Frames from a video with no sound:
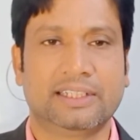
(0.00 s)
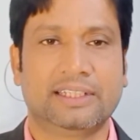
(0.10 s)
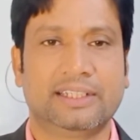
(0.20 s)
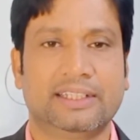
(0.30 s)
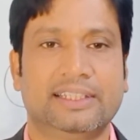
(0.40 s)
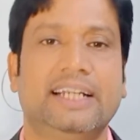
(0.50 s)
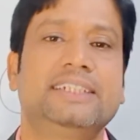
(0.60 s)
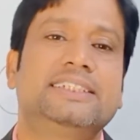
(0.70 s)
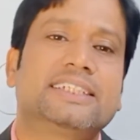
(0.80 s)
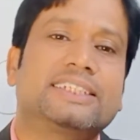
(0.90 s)
That is, a
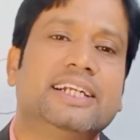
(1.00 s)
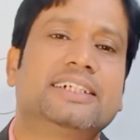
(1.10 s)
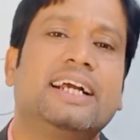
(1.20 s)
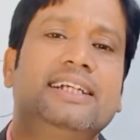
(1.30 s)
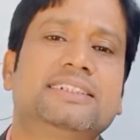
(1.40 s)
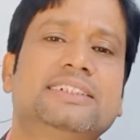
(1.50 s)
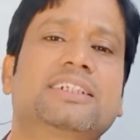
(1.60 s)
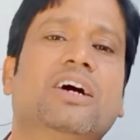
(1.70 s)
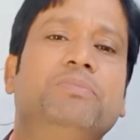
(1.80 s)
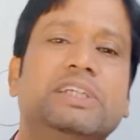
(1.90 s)
sentence is
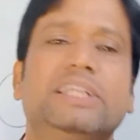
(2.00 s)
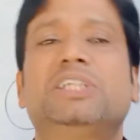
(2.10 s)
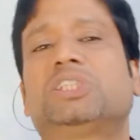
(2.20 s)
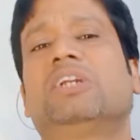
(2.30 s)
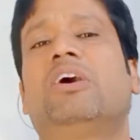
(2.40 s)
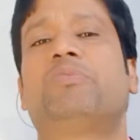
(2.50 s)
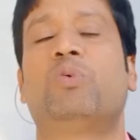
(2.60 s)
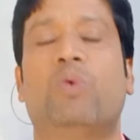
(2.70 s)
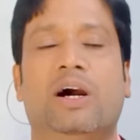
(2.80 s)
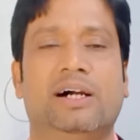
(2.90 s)
combination of
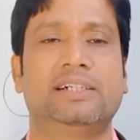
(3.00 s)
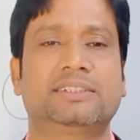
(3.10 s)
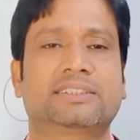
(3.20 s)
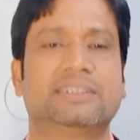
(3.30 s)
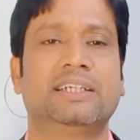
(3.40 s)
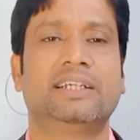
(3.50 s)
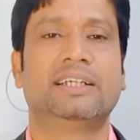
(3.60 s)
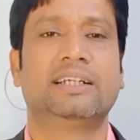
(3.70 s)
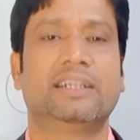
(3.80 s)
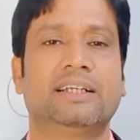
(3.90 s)
words
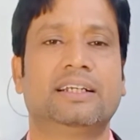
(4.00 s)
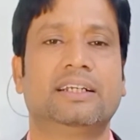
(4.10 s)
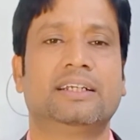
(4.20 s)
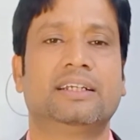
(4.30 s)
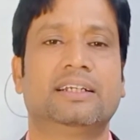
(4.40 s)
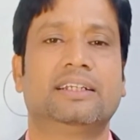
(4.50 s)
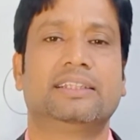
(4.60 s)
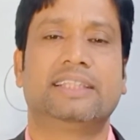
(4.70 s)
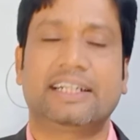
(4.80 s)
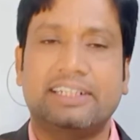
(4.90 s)
that
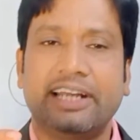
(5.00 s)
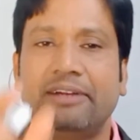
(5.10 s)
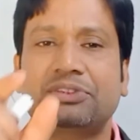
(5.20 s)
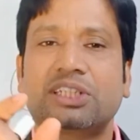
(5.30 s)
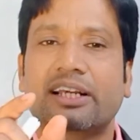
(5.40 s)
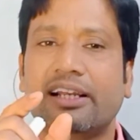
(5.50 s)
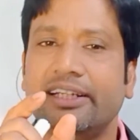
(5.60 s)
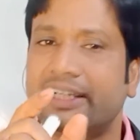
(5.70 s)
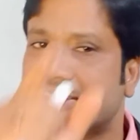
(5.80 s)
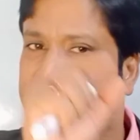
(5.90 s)
gives a clear
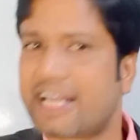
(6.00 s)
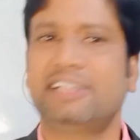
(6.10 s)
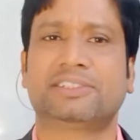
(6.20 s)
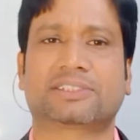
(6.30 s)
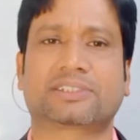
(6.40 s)
sense,